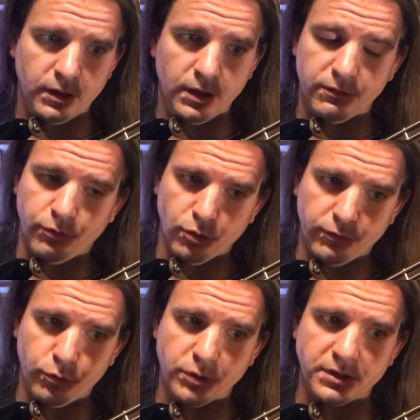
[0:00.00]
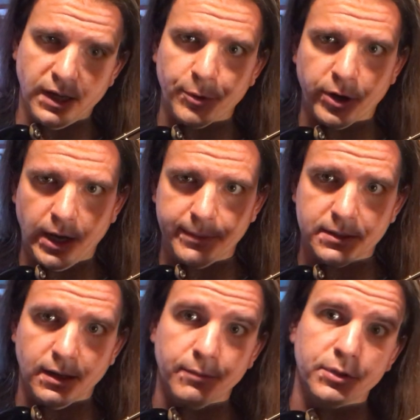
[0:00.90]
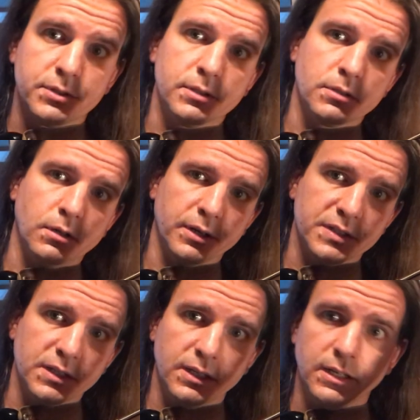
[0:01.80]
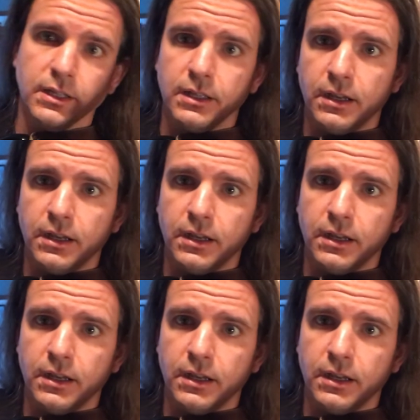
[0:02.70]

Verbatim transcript: in 4-4 time or common time, which this song is in,